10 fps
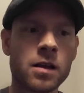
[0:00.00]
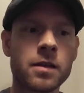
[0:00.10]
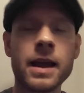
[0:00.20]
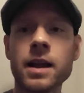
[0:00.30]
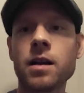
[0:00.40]

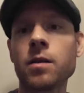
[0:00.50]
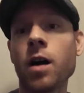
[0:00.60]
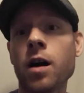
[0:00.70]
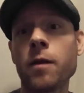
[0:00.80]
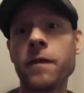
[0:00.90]
They
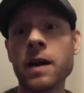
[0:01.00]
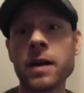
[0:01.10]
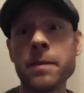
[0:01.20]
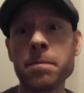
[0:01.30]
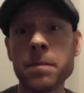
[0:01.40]
are
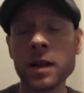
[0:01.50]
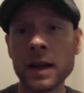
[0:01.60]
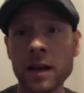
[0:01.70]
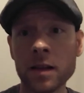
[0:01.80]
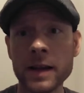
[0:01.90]
very
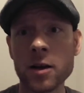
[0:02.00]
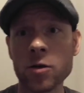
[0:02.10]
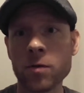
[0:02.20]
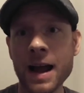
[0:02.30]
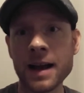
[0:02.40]
politically
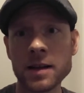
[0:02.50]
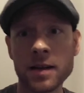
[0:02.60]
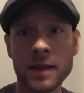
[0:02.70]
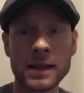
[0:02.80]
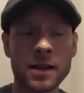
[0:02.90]
correct.
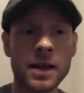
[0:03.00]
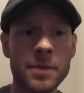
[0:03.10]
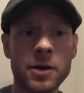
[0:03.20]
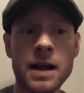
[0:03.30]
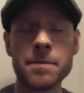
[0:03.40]
They claim
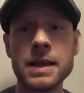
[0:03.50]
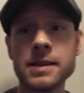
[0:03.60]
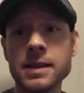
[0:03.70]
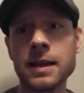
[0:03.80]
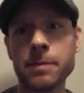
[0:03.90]
they're not P
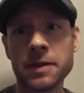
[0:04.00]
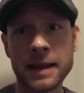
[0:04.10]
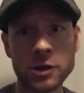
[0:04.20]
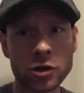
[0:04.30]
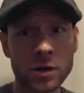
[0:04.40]
C, but
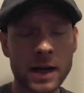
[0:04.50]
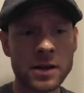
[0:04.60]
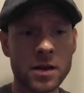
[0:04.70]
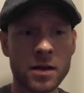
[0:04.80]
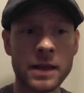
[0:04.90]
they're trying
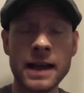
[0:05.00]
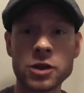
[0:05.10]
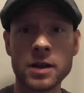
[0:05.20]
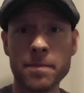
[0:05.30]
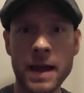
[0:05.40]
to, they
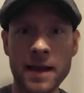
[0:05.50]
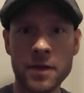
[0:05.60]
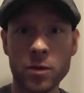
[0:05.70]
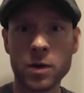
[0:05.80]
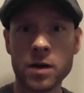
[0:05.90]
actually banned
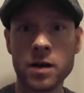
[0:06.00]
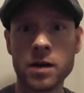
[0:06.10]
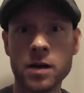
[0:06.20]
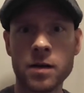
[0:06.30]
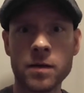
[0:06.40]
the
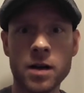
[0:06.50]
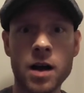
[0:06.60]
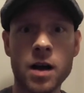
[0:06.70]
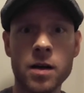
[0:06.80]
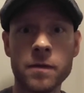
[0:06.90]
word
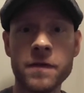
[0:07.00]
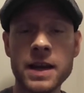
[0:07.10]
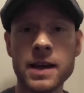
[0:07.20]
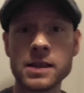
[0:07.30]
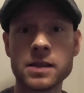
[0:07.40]

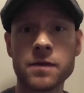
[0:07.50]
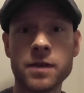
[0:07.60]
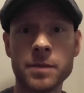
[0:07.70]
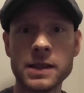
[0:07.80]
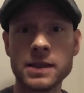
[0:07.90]
fetus
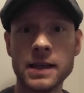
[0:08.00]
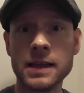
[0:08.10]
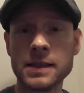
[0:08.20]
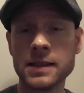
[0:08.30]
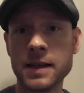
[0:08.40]
from the C
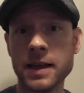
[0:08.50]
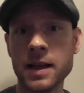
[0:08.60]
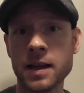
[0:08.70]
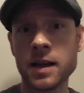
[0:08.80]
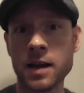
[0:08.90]
D C,
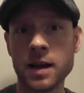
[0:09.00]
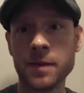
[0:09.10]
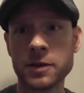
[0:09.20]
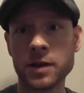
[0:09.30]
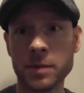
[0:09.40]

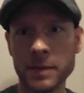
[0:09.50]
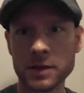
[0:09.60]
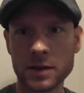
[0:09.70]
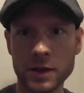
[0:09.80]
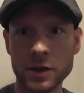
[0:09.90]
um, the Trump
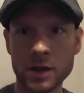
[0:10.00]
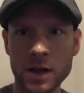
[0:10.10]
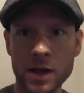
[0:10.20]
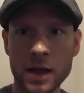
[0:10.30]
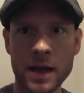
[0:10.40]
administration,
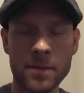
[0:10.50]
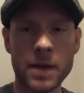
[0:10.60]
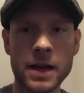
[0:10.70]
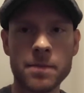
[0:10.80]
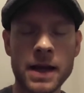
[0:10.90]
and
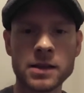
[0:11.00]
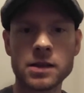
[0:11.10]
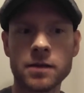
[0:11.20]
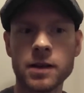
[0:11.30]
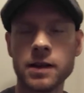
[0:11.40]
Mike Pence,
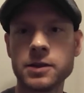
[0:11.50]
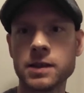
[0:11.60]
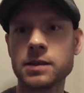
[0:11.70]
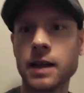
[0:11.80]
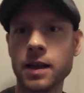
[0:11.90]
the
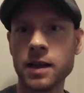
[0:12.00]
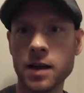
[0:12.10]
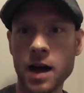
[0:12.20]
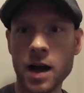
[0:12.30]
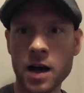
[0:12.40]
religious zealot.
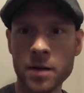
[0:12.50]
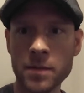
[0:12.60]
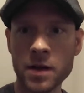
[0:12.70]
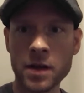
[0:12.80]
Um,